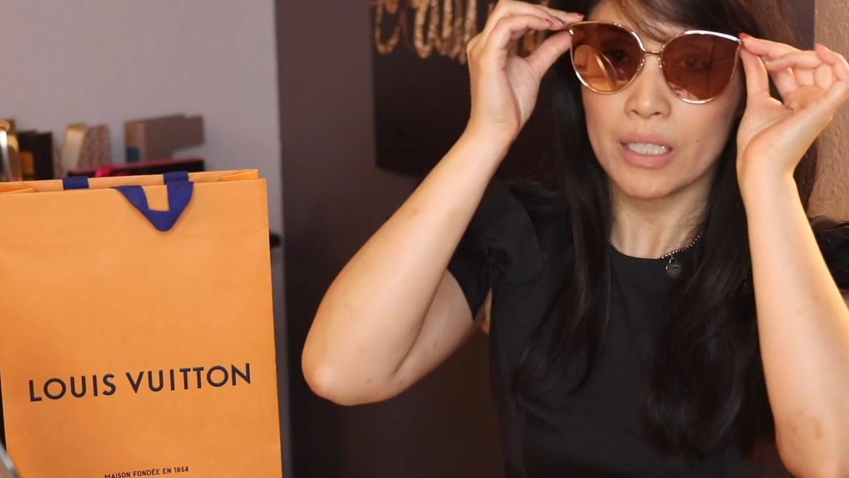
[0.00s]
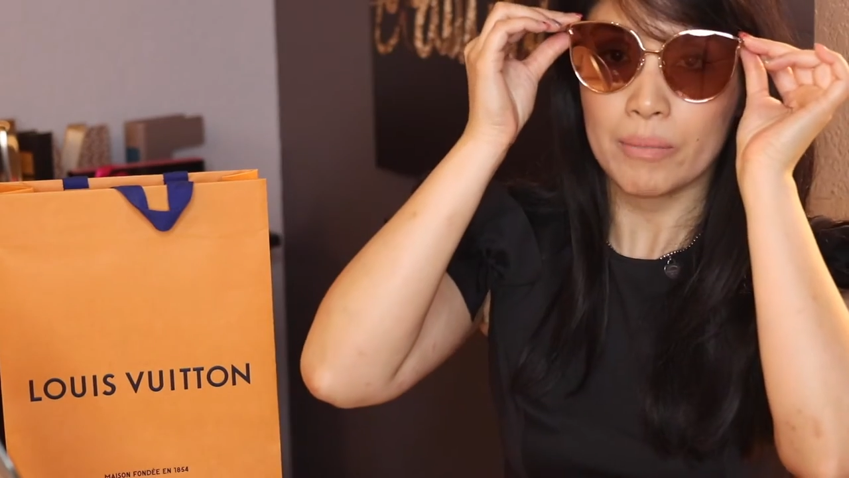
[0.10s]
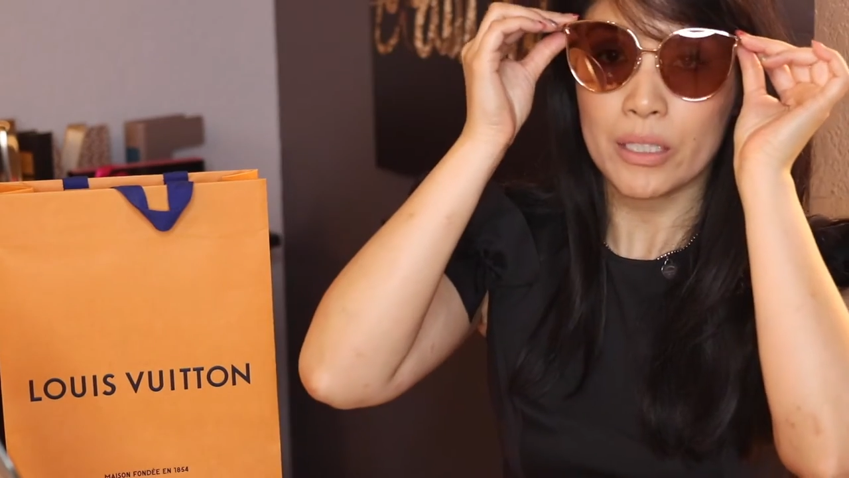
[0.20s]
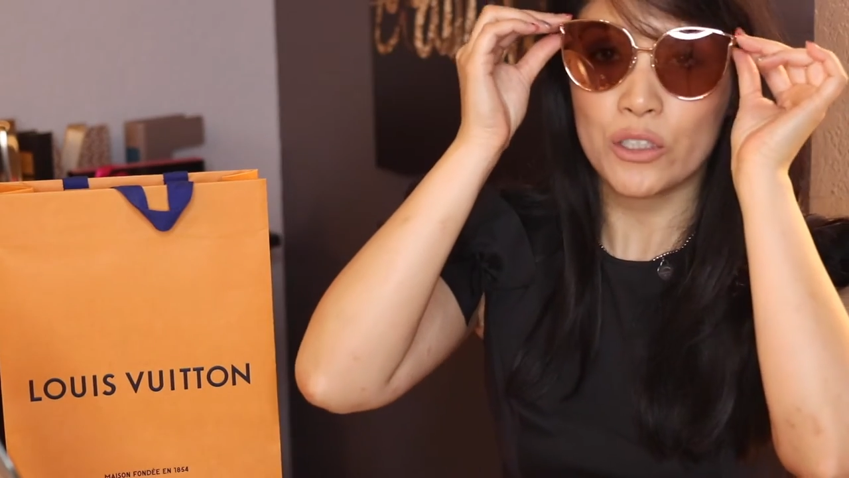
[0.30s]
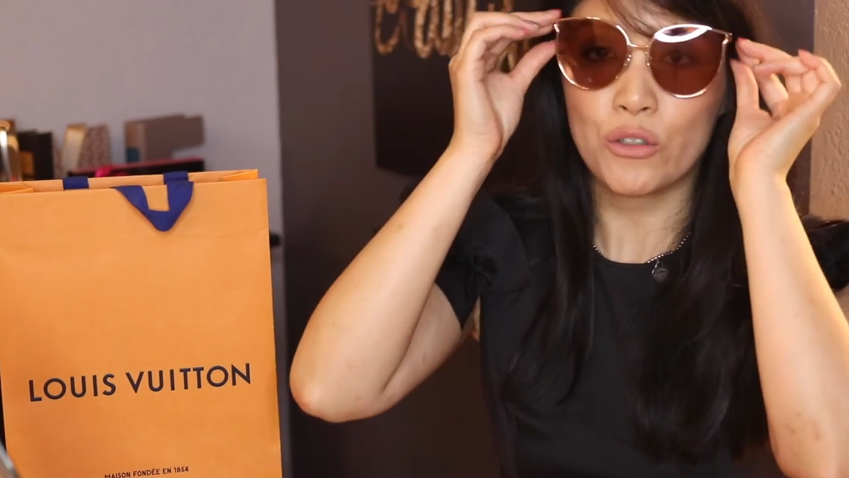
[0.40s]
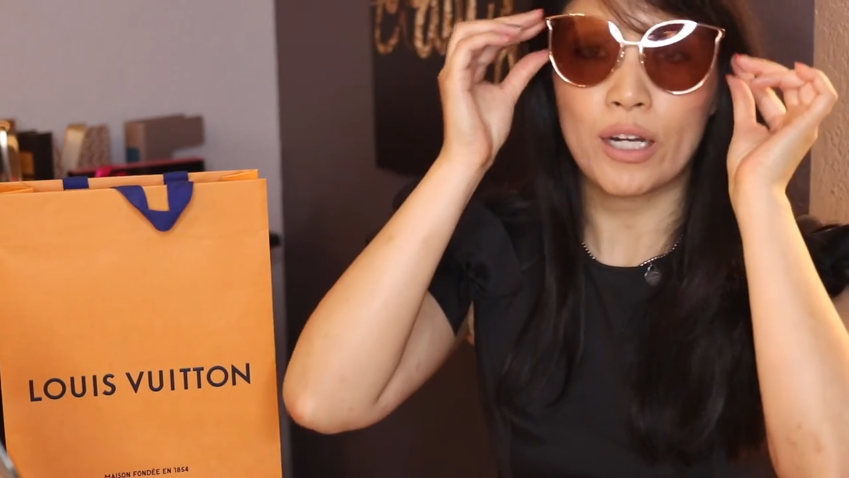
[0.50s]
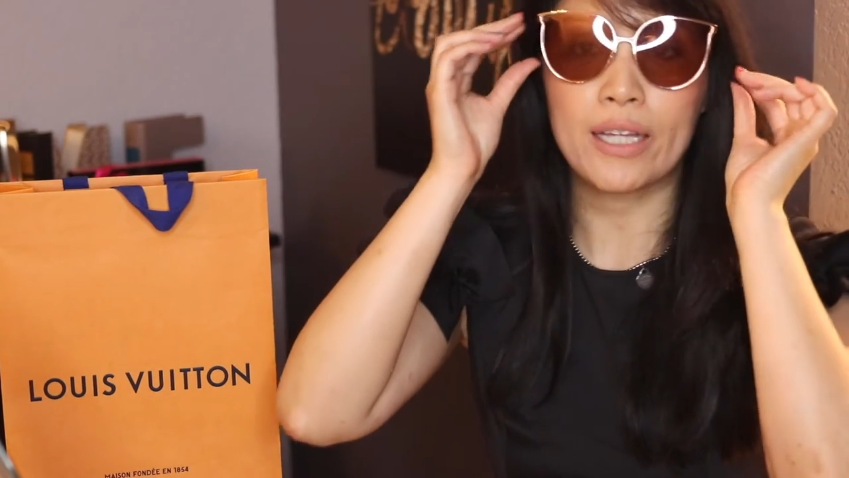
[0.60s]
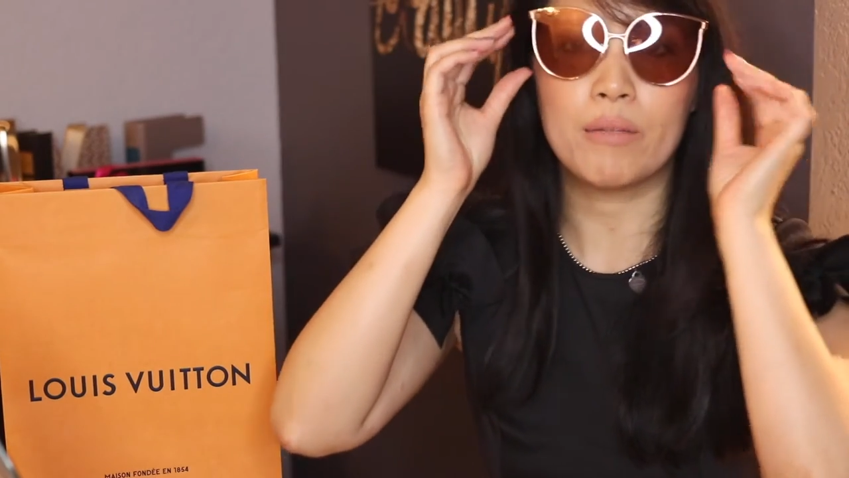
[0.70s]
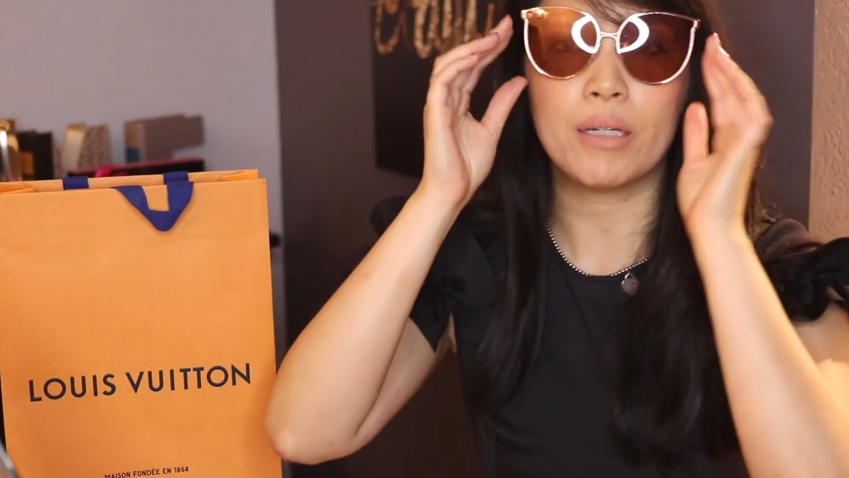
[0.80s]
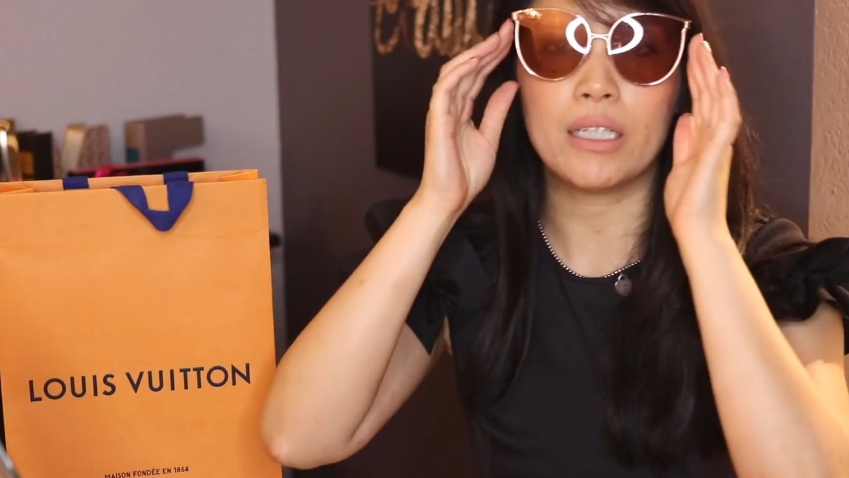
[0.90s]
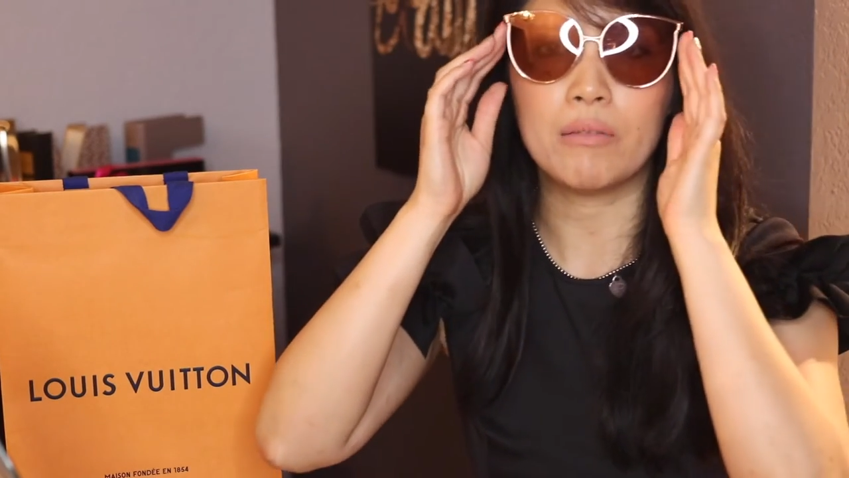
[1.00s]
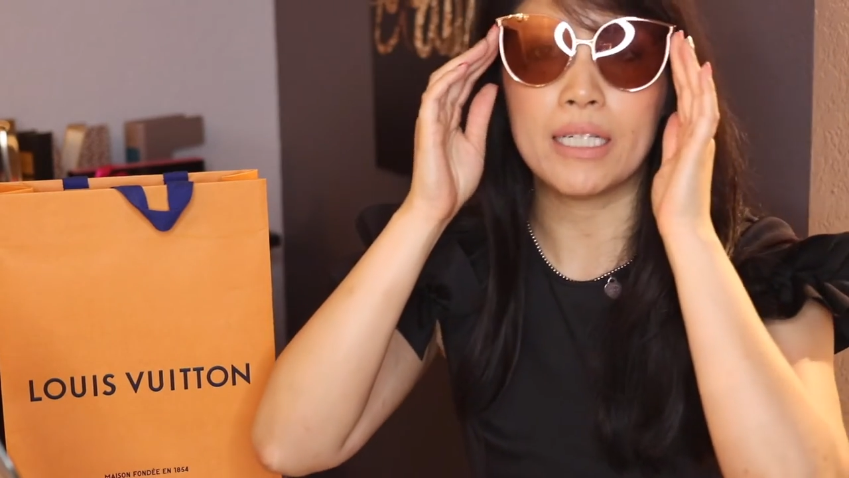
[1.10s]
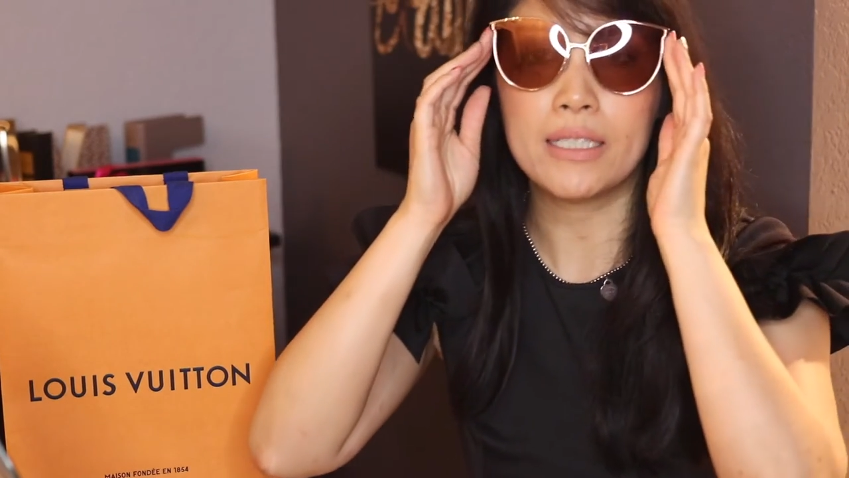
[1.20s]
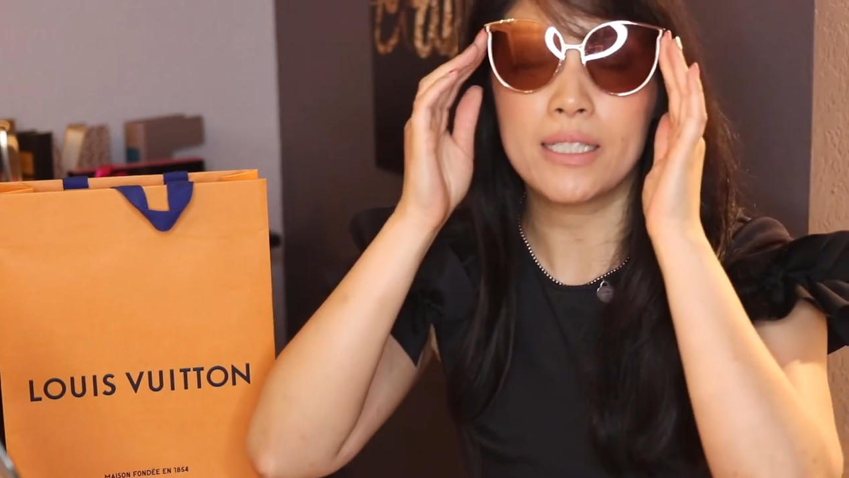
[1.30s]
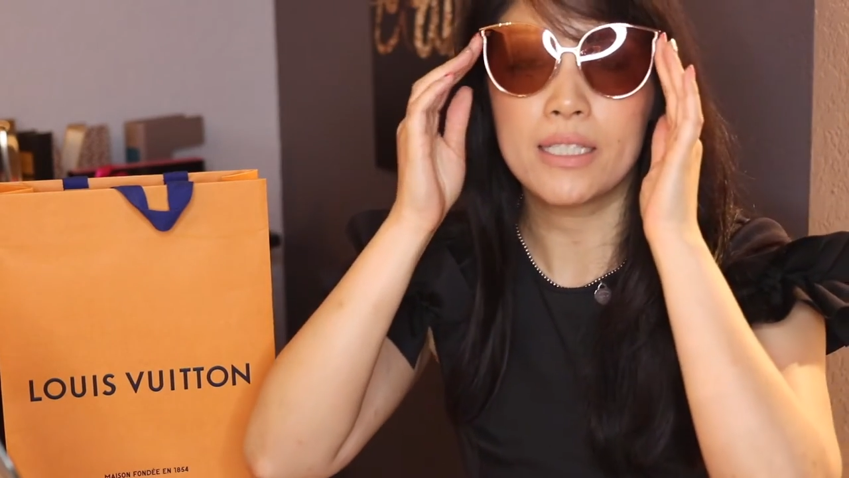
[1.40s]
I'm gonna try them
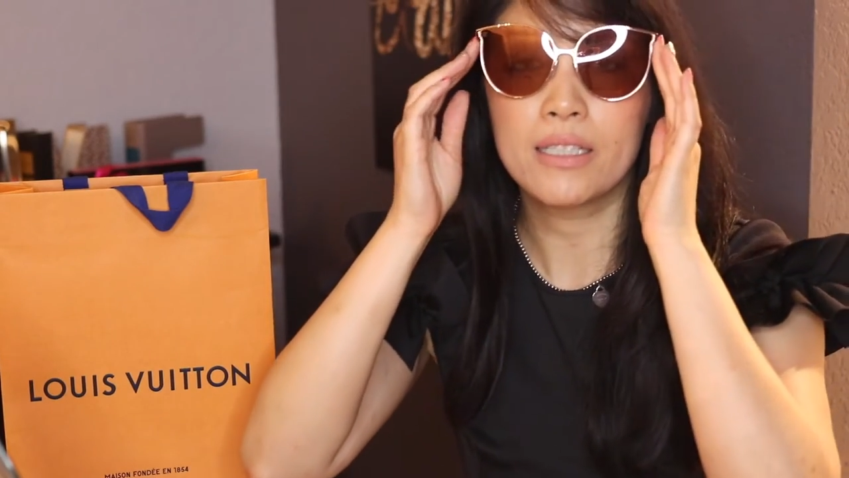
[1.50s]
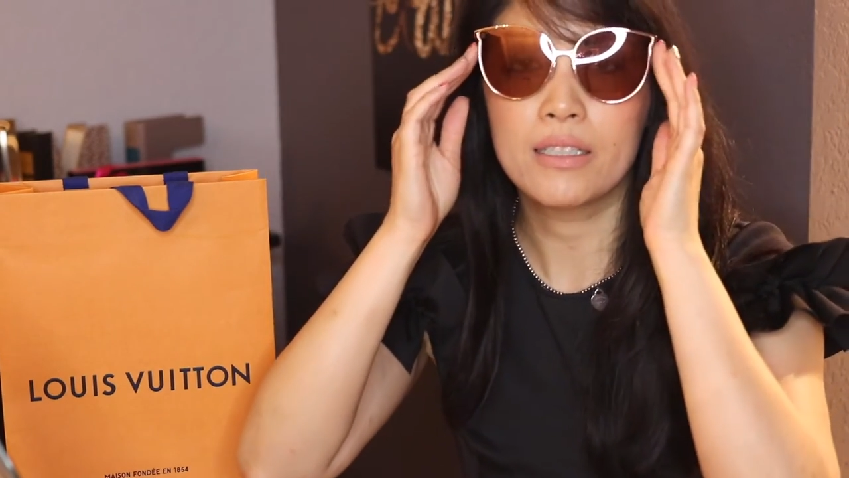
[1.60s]
anyways.